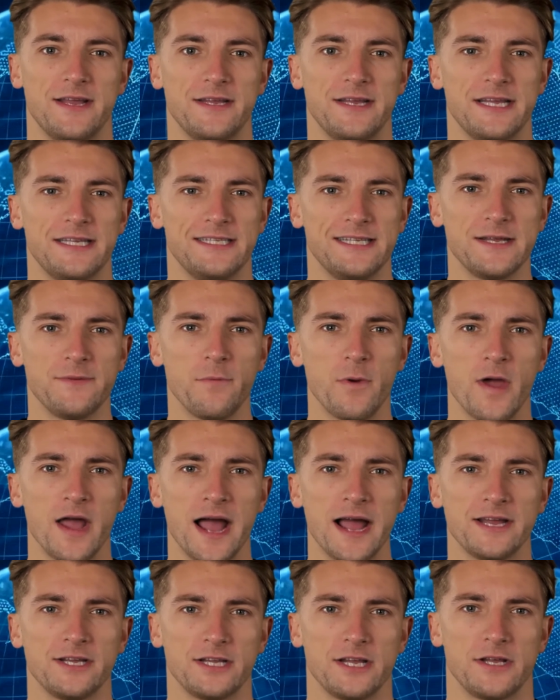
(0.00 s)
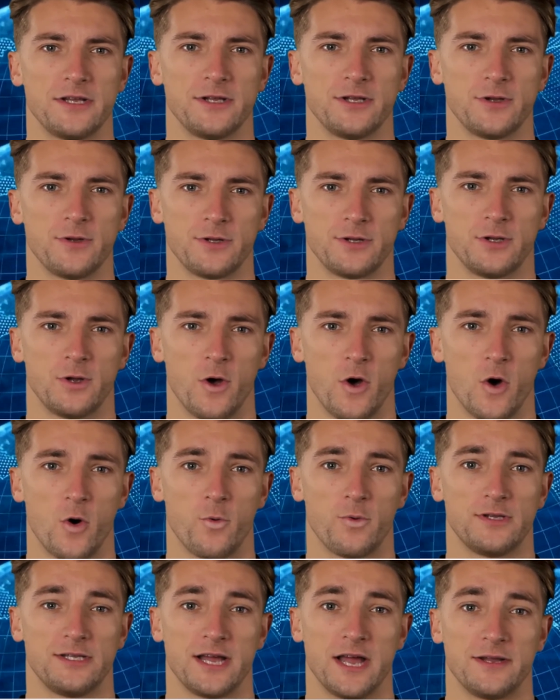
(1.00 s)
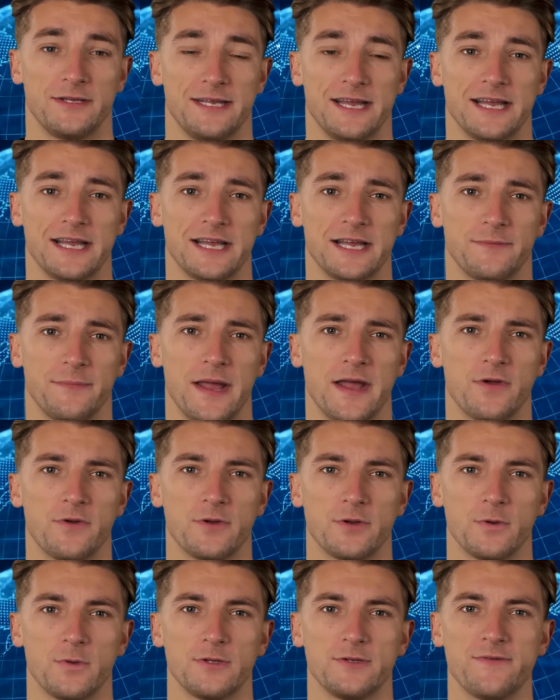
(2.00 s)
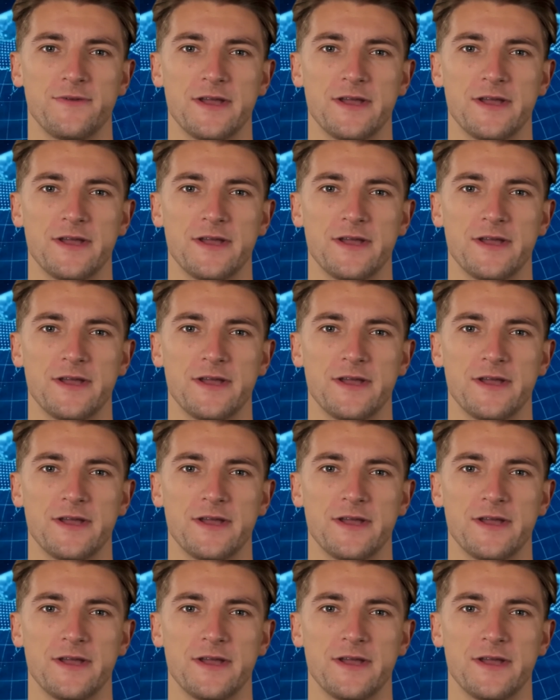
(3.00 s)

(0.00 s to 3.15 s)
This simple action ensures you're always updated about our newest